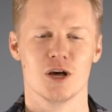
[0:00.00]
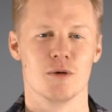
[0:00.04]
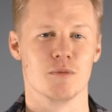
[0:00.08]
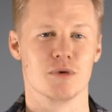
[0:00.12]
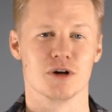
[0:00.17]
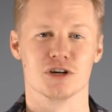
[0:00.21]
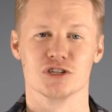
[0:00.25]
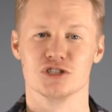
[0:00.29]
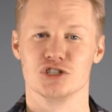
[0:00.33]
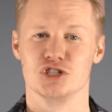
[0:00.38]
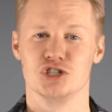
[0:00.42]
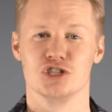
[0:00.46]

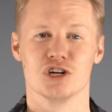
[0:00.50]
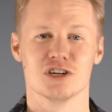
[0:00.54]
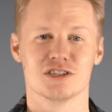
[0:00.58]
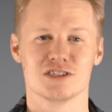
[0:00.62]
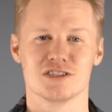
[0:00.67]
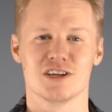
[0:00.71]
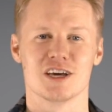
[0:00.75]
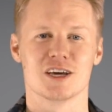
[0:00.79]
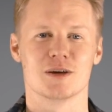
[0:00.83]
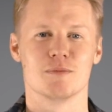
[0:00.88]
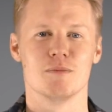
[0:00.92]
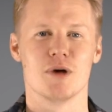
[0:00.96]
because
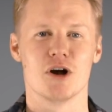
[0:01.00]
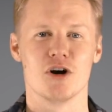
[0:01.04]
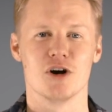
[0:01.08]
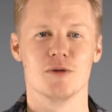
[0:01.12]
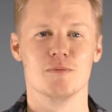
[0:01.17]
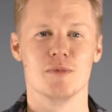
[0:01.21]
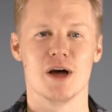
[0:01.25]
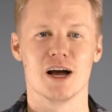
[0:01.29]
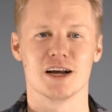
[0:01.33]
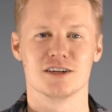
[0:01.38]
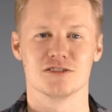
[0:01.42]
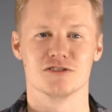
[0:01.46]
just like Mary
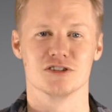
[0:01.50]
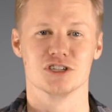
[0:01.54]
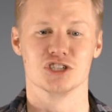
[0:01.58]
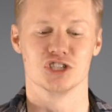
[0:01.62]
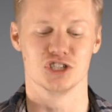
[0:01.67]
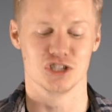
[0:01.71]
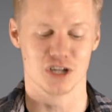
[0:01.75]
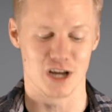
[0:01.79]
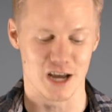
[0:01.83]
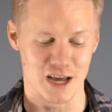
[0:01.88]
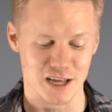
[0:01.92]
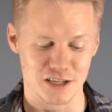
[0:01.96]
Magdalene,
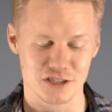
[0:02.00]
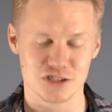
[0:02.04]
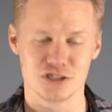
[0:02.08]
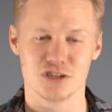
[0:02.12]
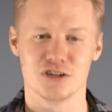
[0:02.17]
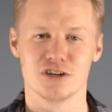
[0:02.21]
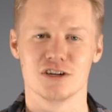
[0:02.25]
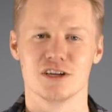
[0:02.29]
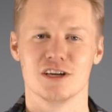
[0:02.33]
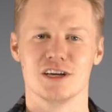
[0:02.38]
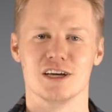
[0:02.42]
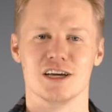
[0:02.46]
she
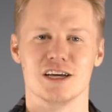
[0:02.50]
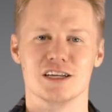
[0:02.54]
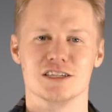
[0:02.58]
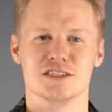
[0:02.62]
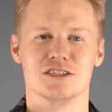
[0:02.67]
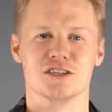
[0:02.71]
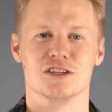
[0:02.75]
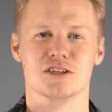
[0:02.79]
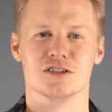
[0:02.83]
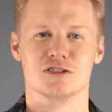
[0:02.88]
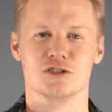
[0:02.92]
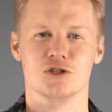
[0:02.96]
entered
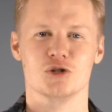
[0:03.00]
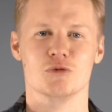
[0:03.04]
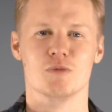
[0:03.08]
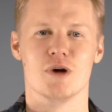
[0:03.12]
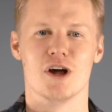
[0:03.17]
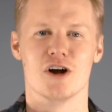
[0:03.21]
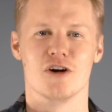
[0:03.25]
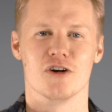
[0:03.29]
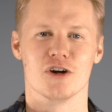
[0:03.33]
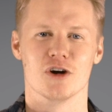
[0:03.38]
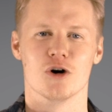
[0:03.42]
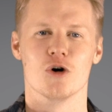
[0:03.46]
into the tomb
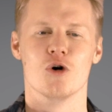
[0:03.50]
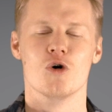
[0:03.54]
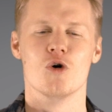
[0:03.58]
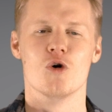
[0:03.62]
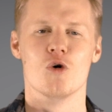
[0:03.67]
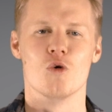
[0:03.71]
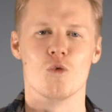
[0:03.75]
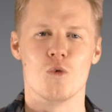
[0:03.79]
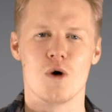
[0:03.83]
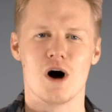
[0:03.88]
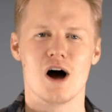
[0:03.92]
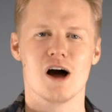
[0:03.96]
area
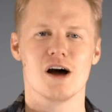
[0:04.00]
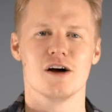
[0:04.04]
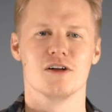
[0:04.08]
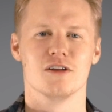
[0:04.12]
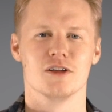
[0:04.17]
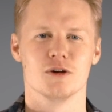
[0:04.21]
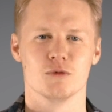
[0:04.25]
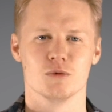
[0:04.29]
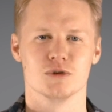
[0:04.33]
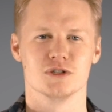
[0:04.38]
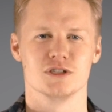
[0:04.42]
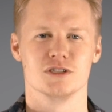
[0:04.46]

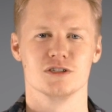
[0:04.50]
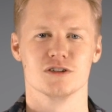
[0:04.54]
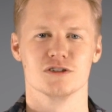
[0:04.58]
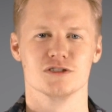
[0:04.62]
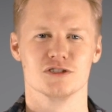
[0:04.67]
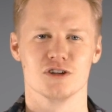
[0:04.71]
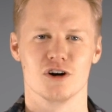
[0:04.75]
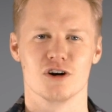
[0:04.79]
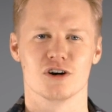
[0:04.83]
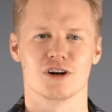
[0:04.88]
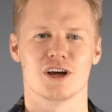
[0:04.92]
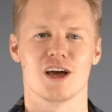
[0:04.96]
while it was still
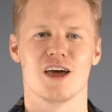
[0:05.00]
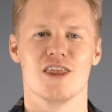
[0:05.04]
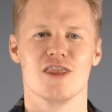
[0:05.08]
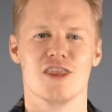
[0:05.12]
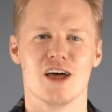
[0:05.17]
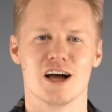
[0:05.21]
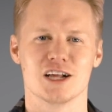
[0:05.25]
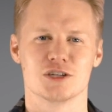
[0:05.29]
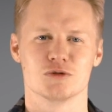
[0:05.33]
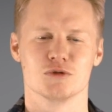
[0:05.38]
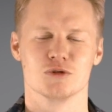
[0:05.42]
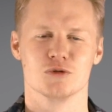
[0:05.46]
dark, and
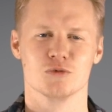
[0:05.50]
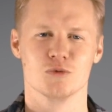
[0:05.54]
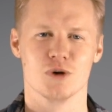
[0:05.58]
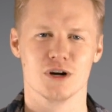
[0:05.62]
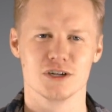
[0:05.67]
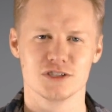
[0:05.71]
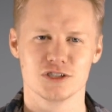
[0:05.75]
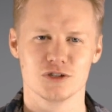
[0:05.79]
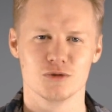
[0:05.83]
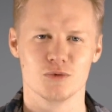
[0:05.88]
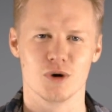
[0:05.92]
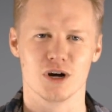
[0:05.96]
that's when
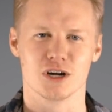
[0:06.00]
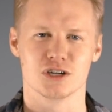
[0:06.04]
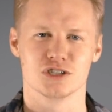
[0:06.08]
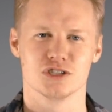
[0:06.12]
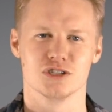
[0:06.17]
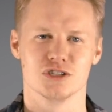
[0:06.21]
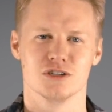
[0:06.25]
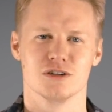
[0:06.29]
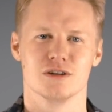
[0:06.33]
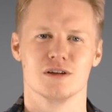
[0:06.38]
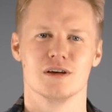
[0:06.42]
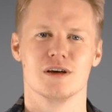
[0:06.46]

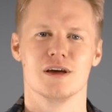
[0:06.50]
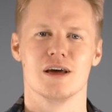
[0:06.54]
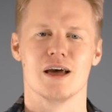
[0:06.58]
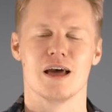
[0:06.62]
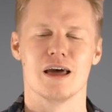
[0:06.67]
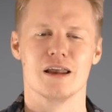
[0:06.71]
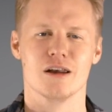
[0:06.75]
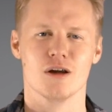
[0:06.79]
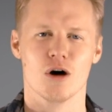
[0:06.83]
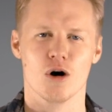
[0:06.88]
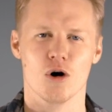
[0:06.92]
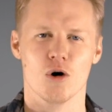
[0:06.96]
resurrection
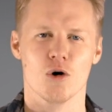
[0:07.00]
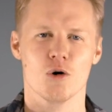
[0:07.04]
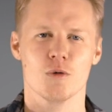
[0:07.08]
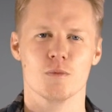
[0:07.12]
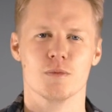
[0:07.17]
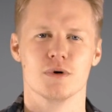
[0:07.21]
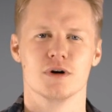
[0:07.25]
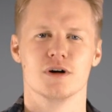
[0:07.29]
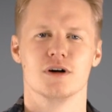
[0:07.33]
and hope